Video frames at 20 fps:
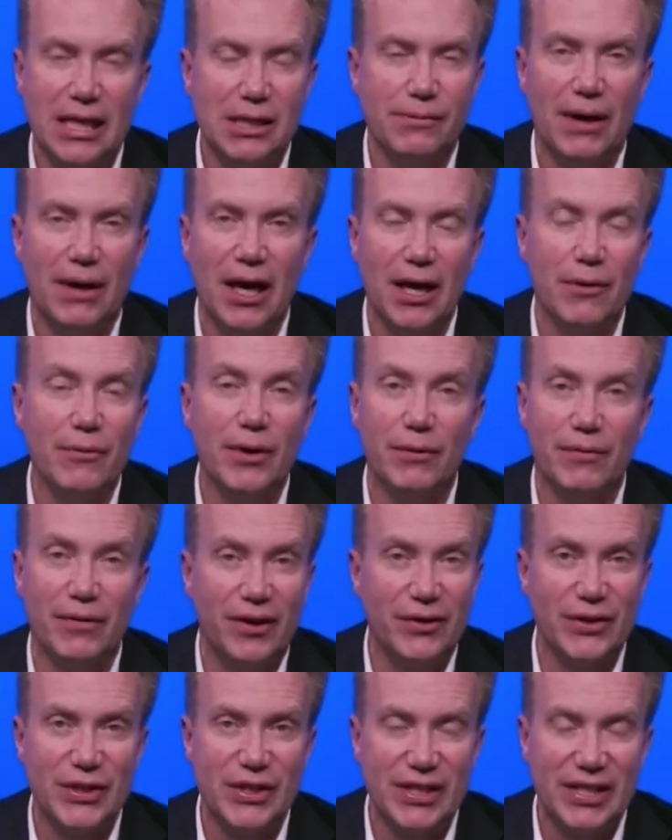That's why we're
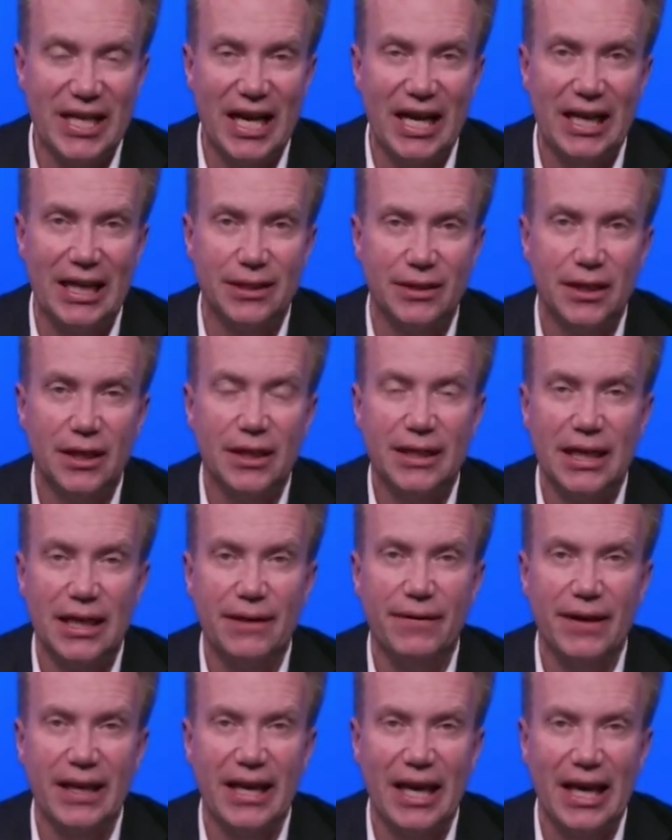very sad
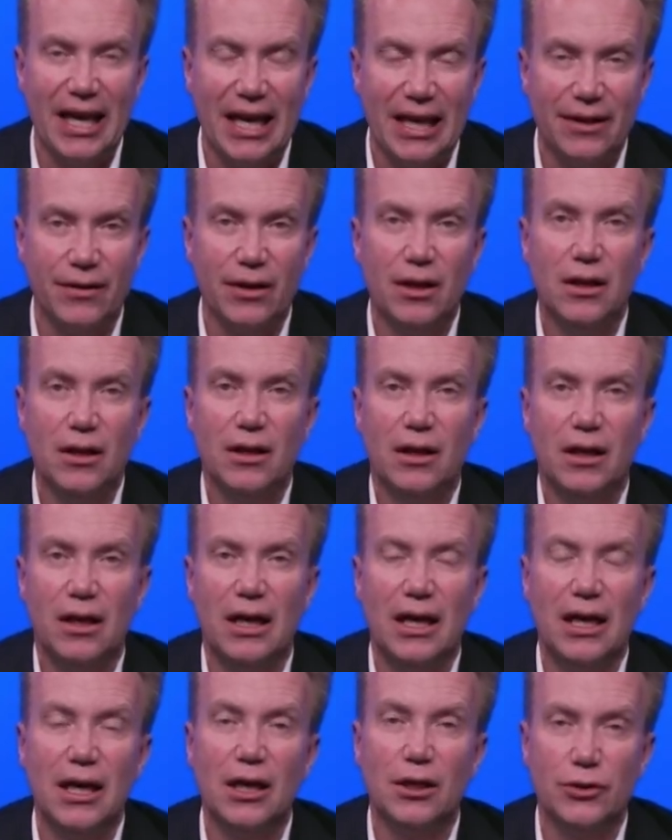that we can
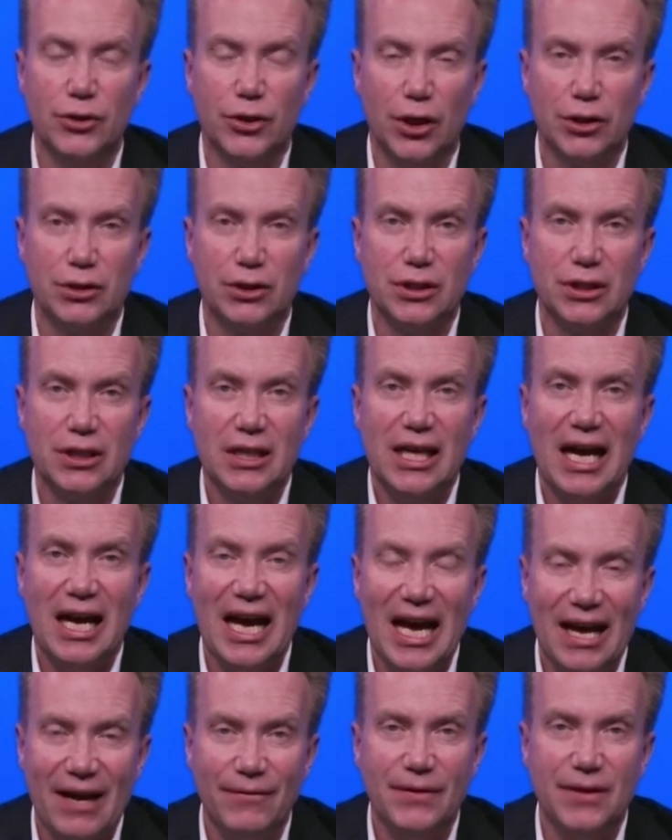uh, not
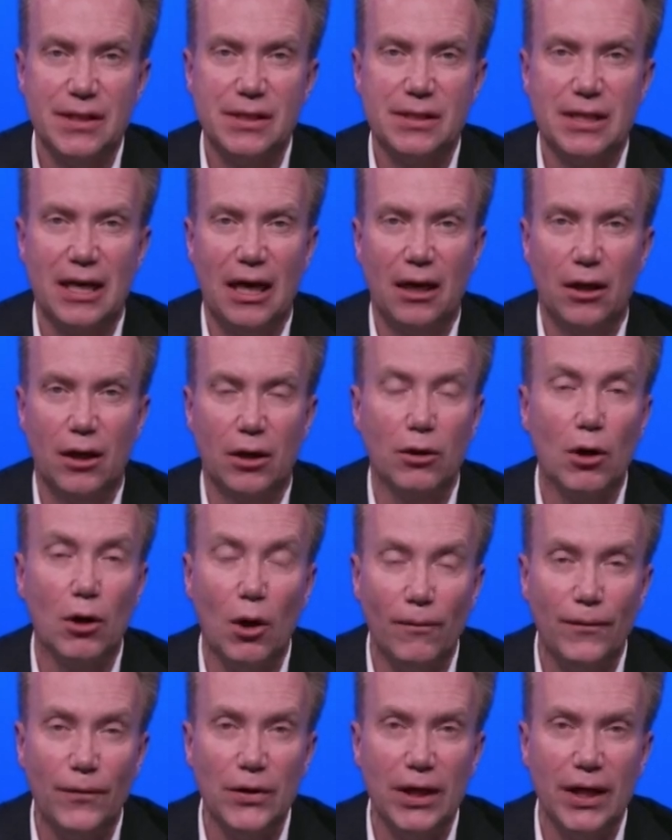have this dialogue,
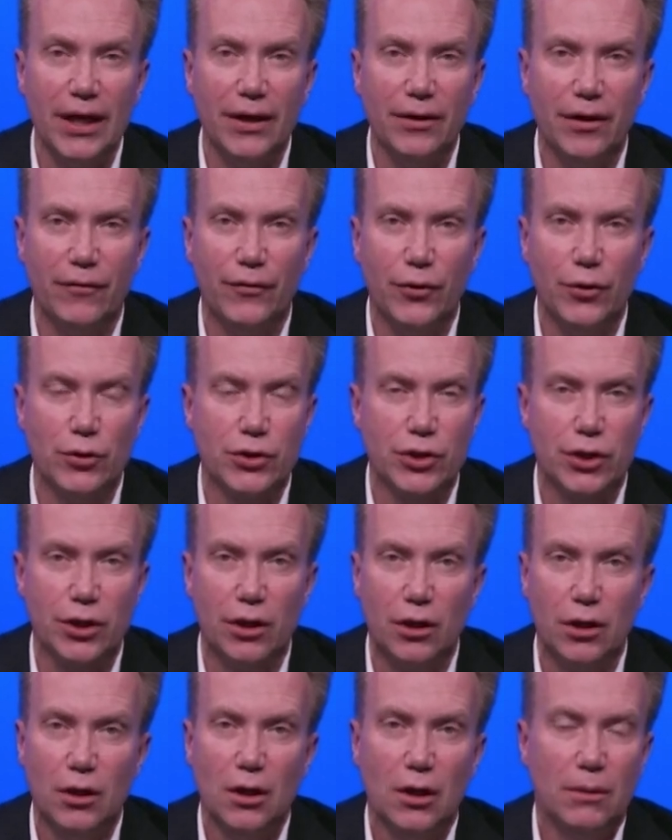hopefully in the
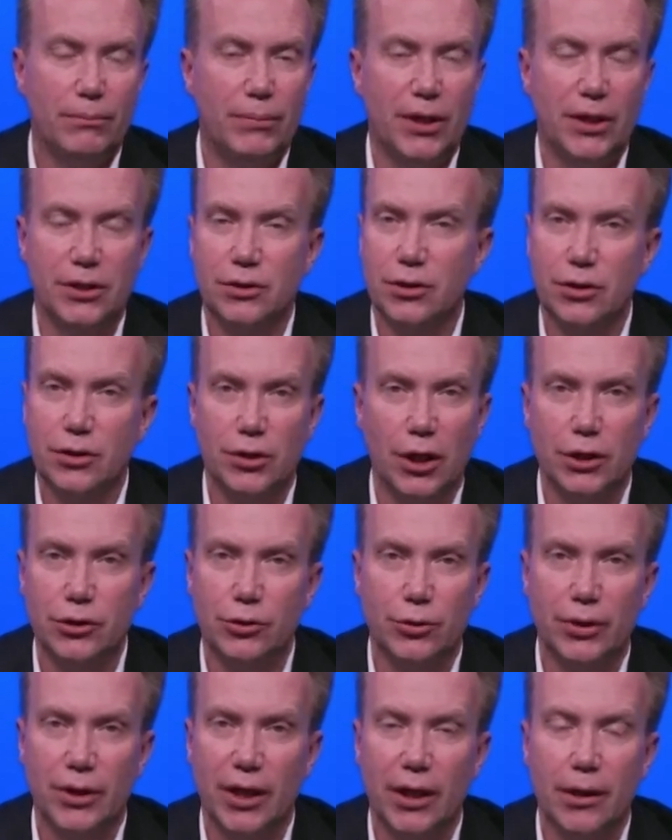future, but
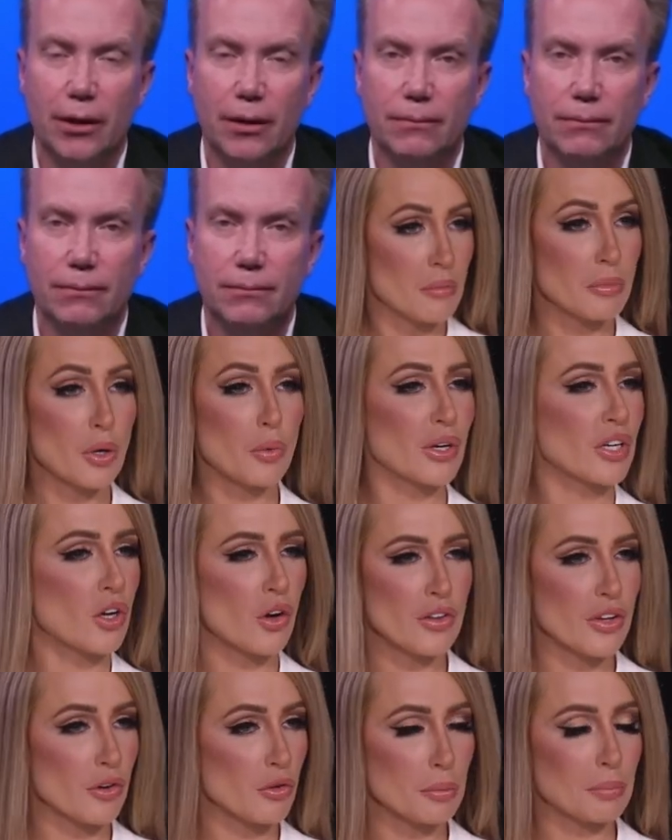not today. But we
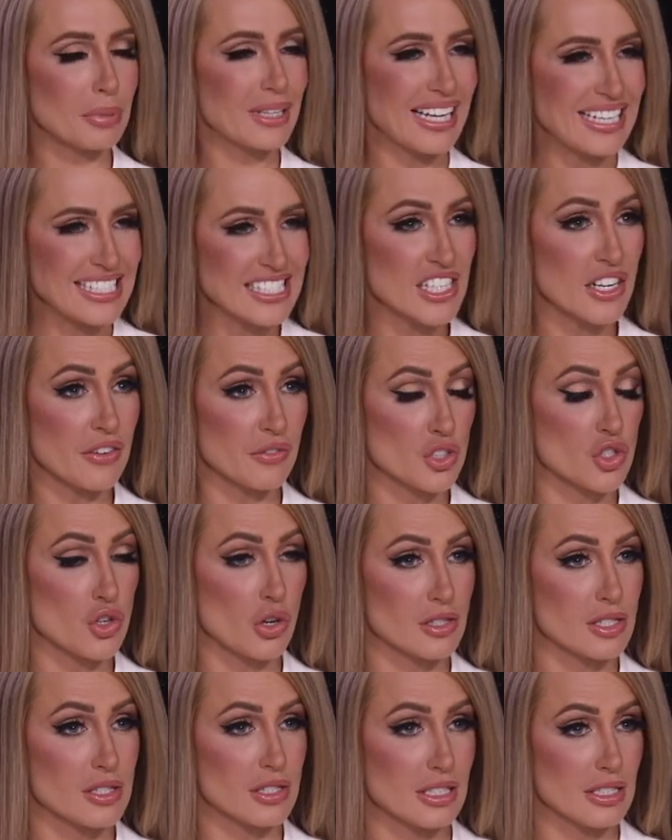know there are plenty of
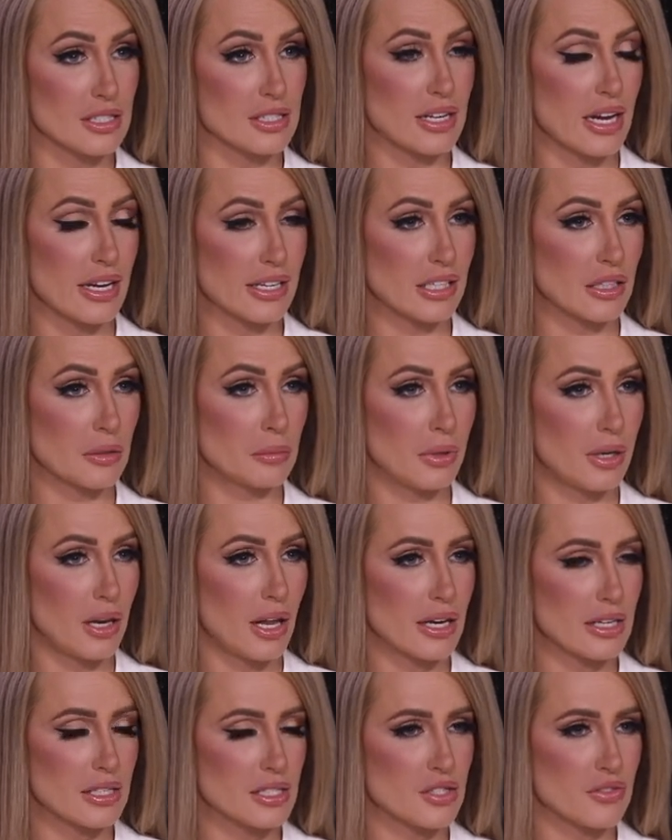atrocities taking
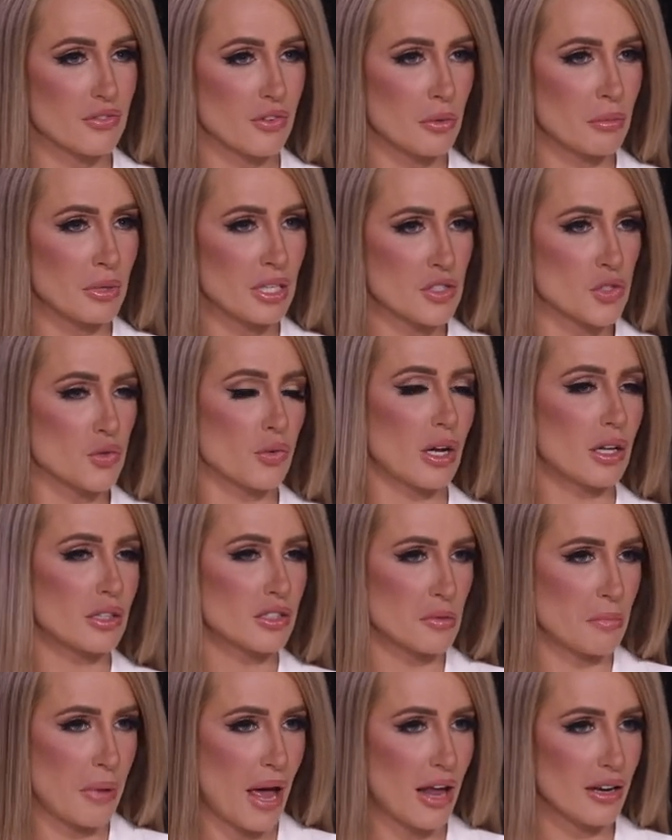place from Israel
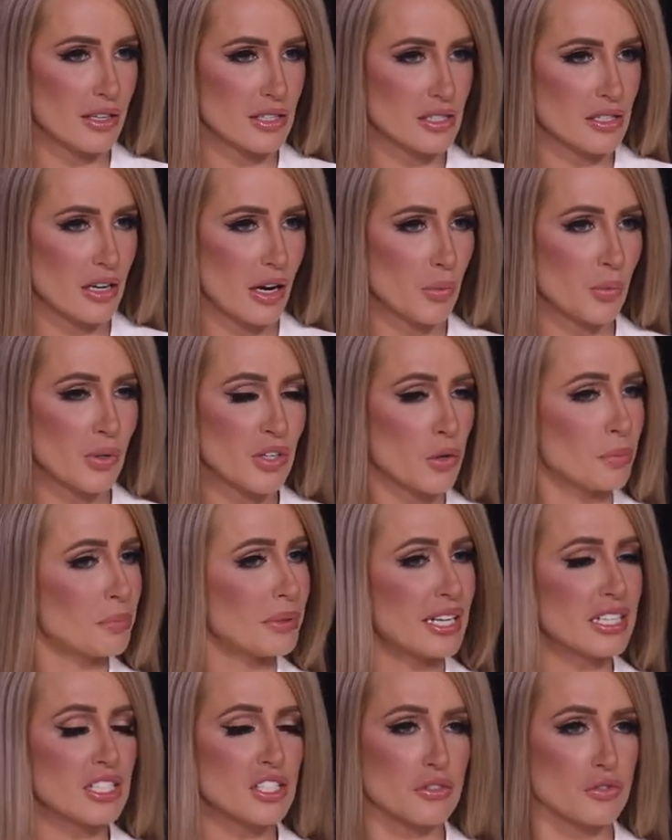to Palestine. We know
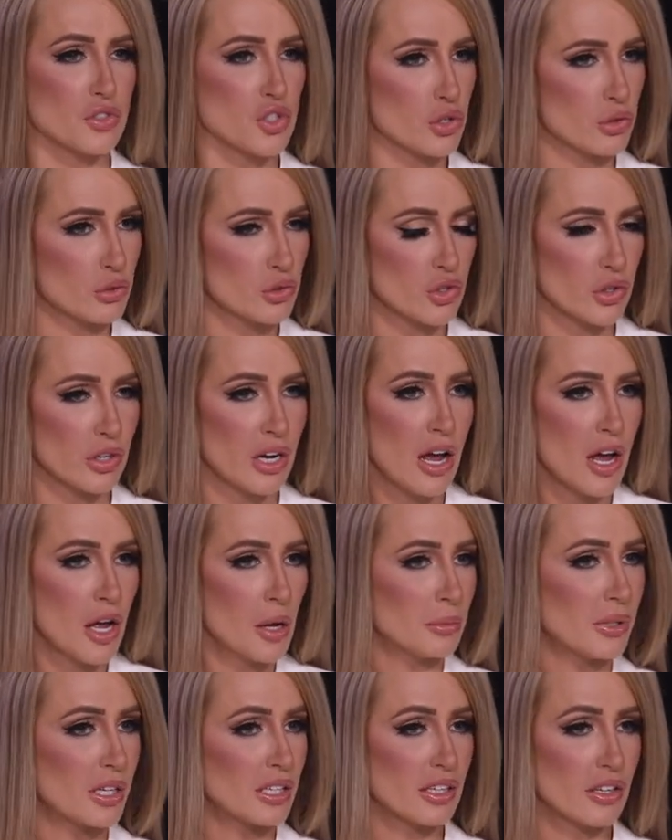plenty of children,
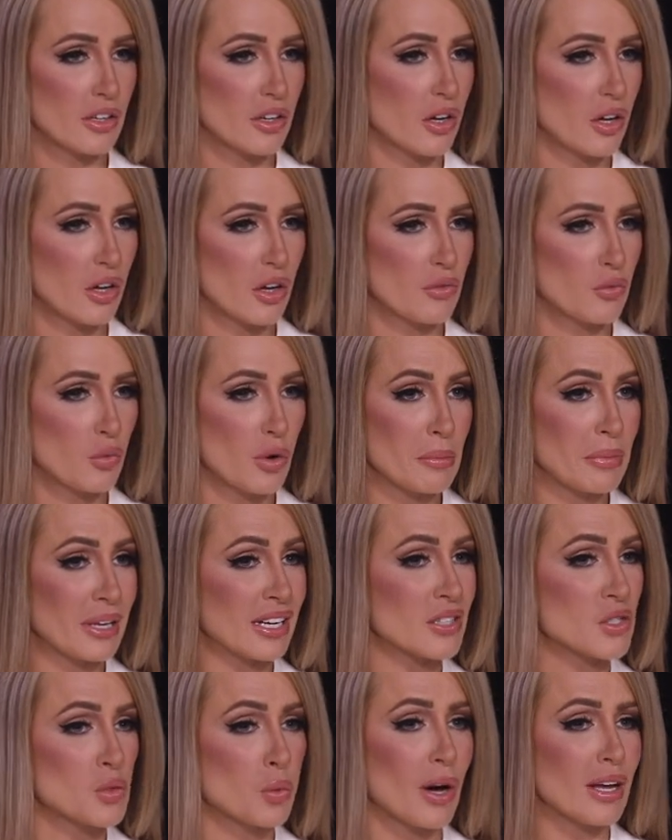plenty of uh, women,
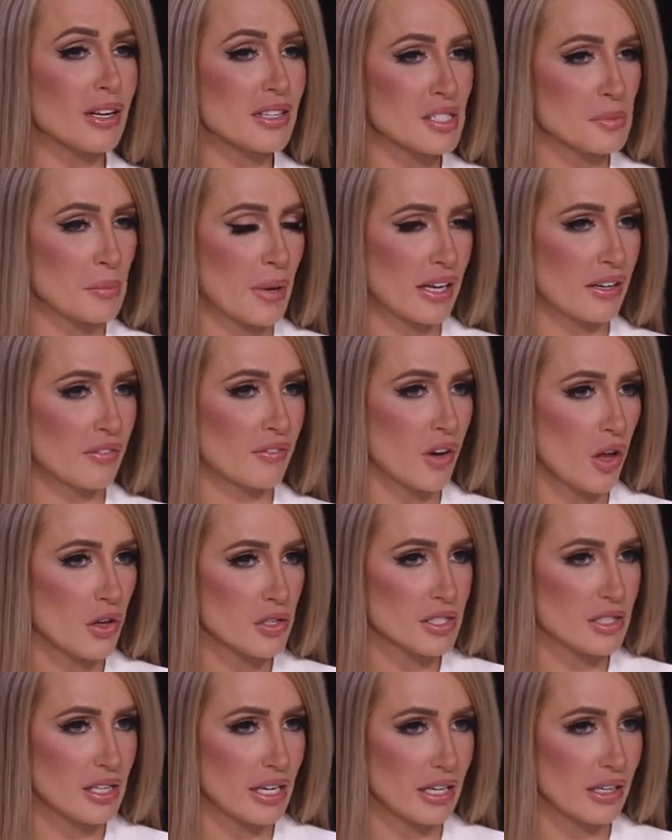as well as men, have
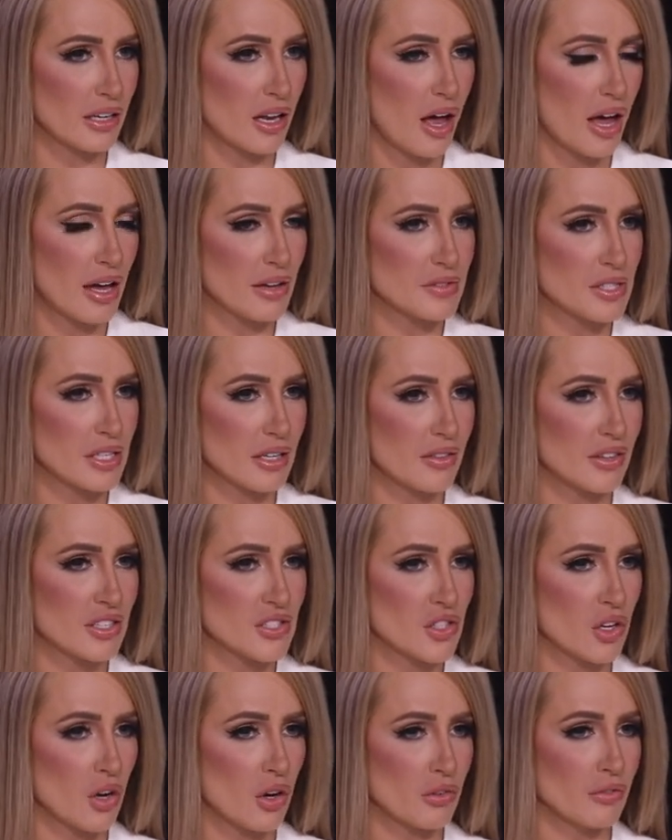lost their lives in
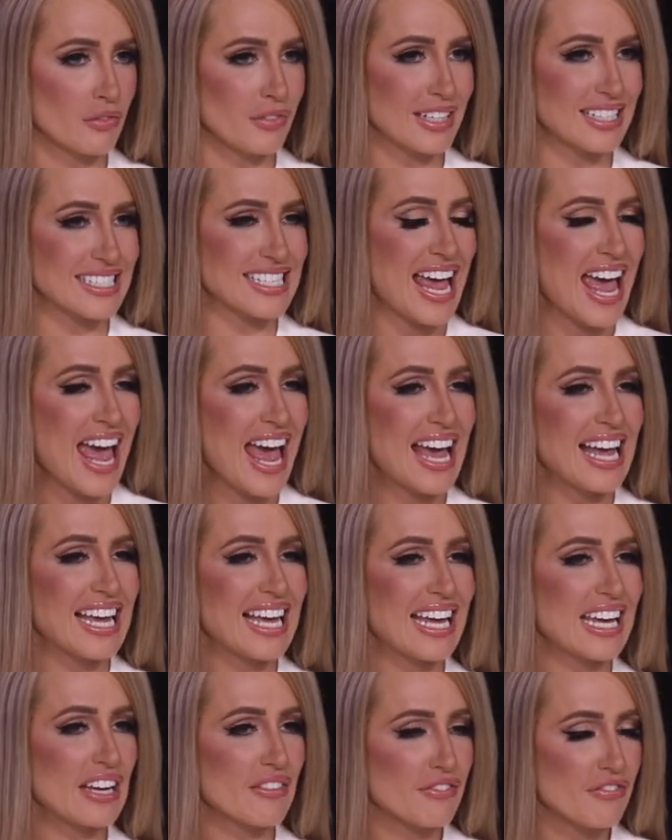this conflict
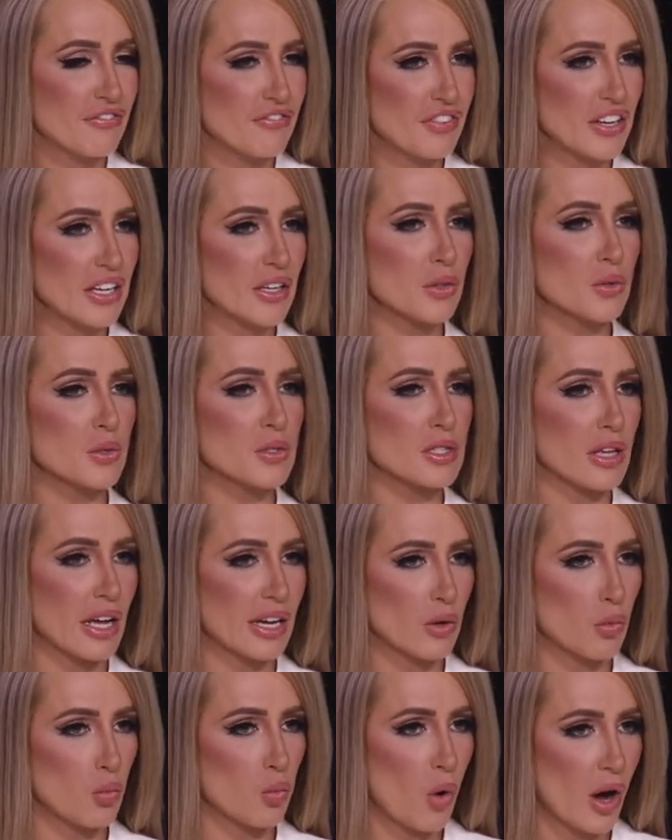it feels
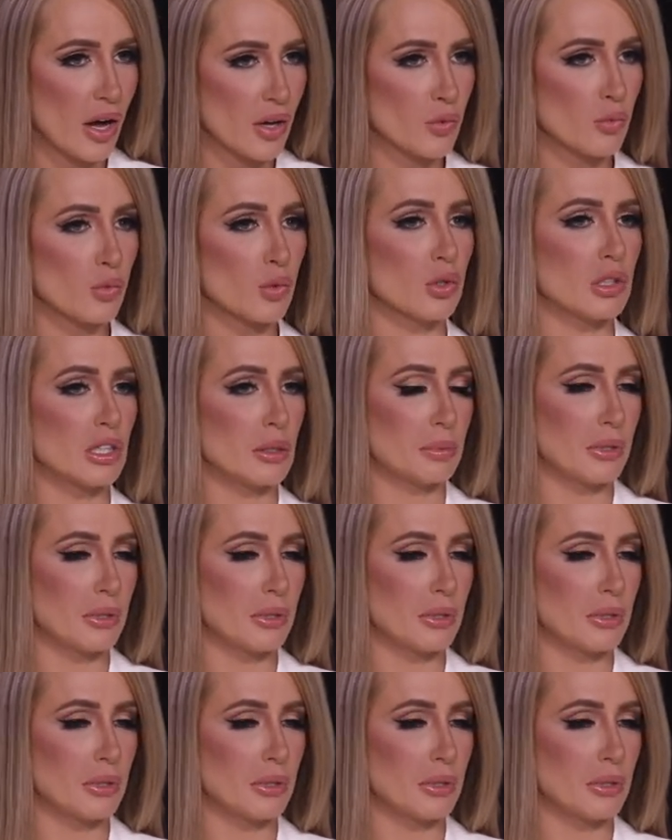like one rule